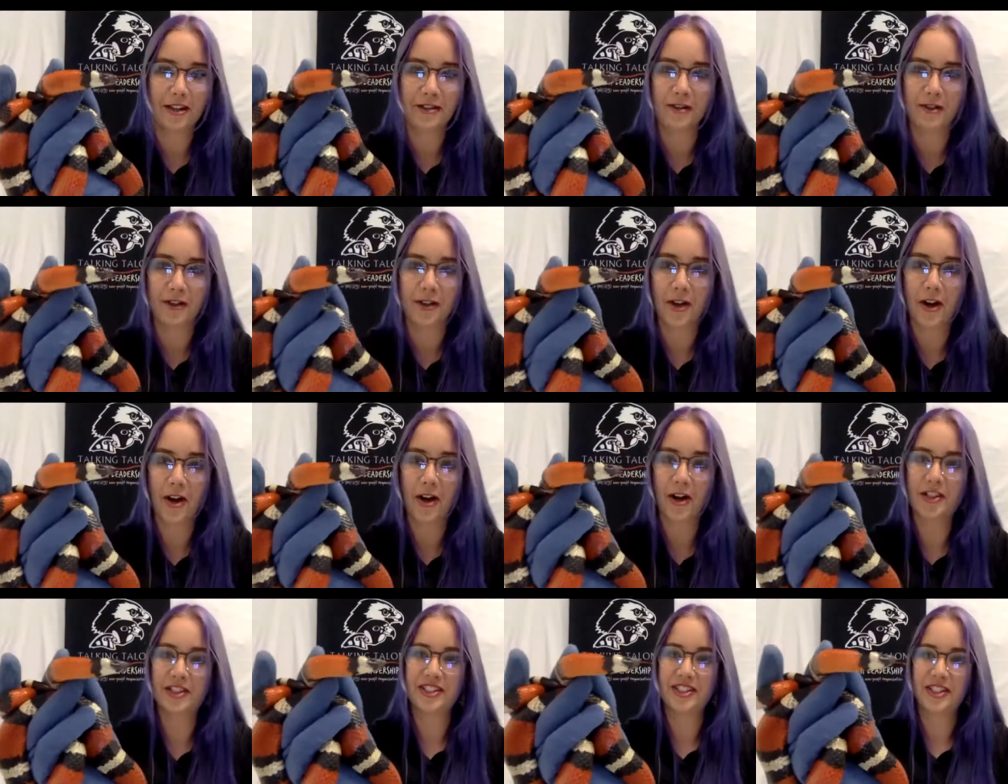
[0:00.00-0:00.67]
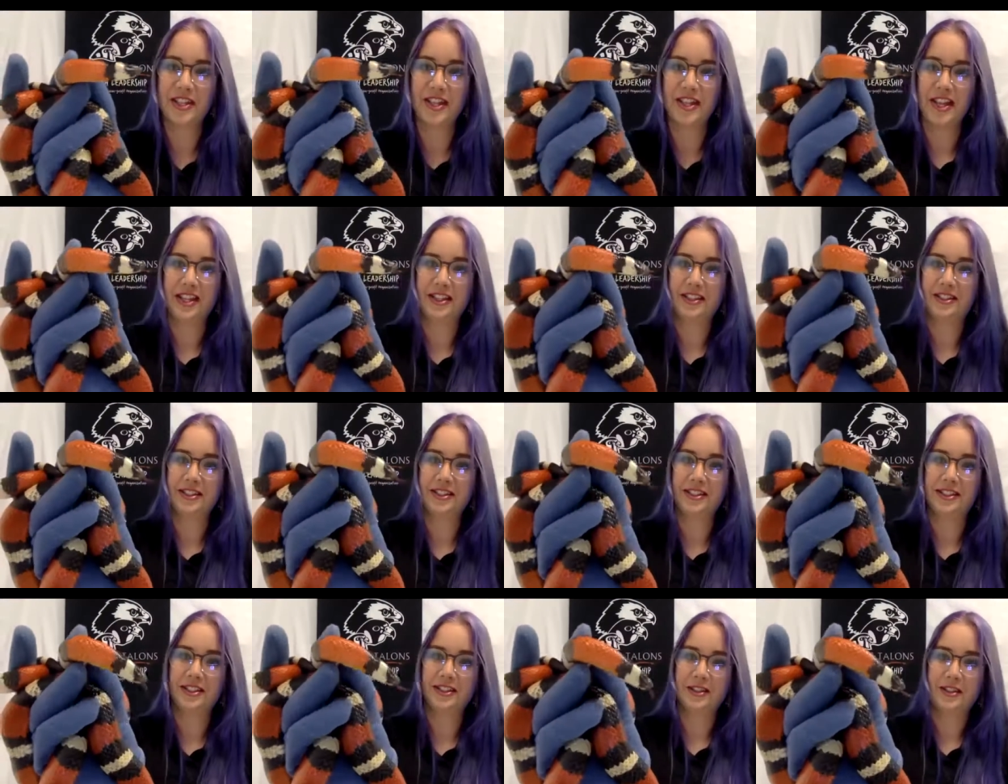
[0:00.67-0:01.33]
for all
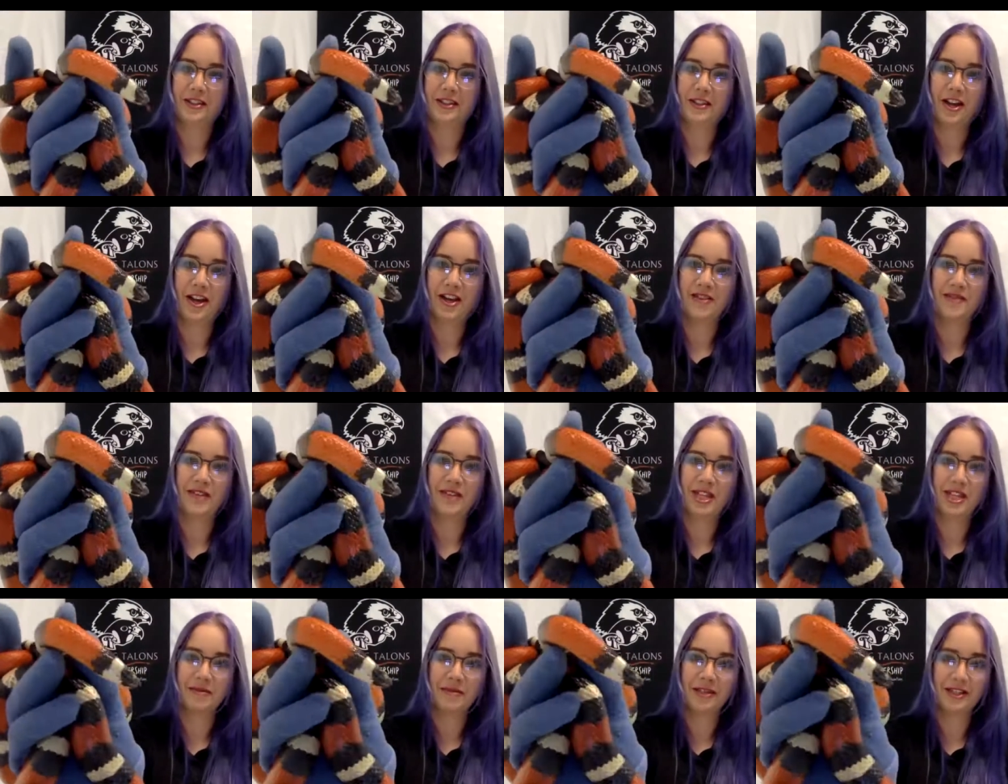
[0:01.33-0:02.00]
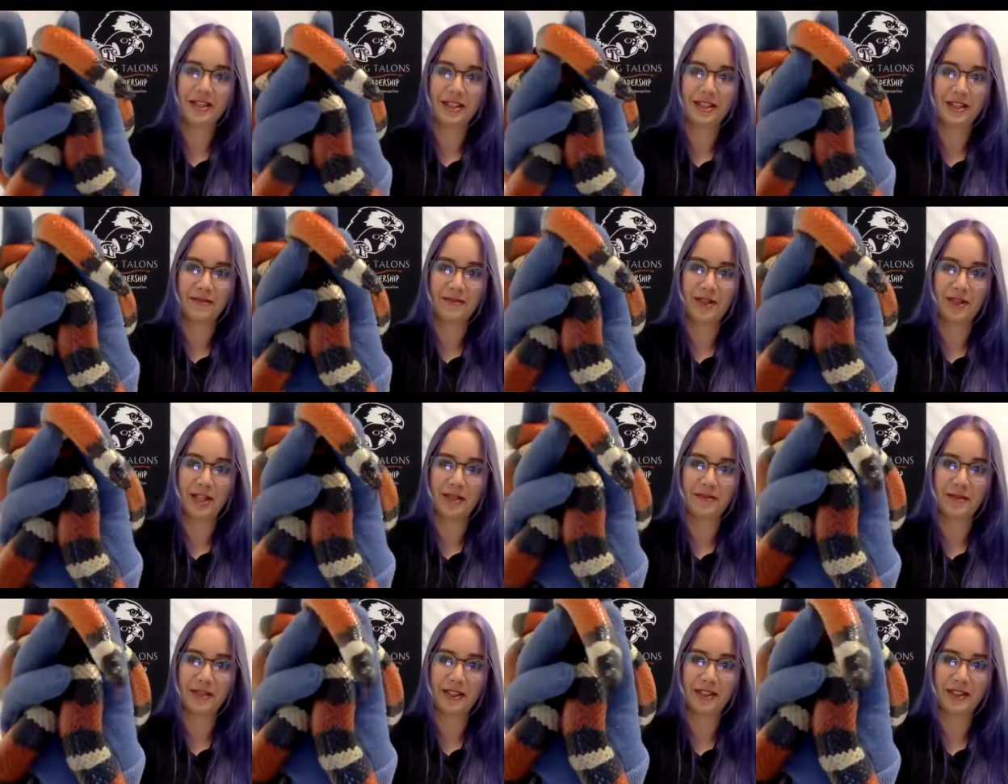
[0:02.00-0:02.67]
snakes, the non-venomous and
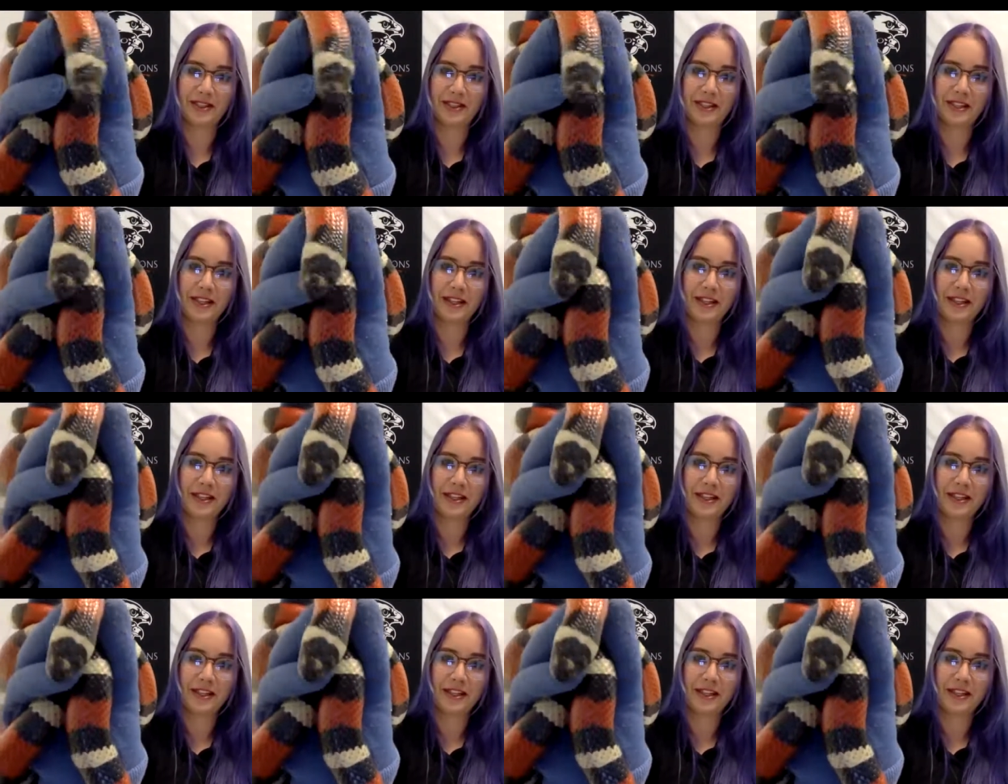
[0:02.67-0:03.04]
venomous,